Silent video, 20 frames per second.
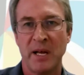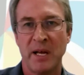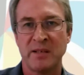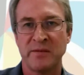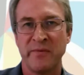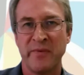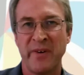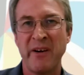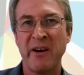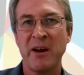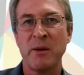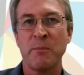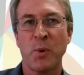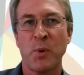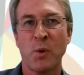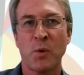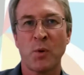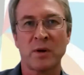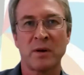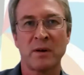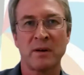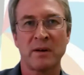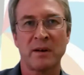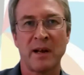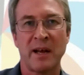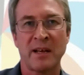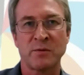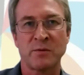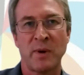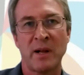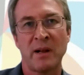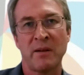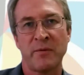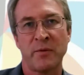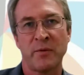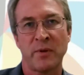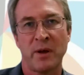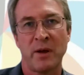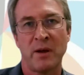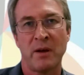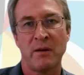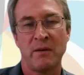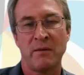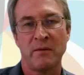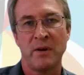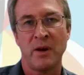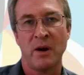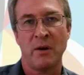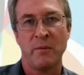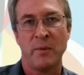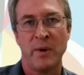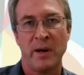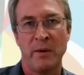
it's very important as well for the,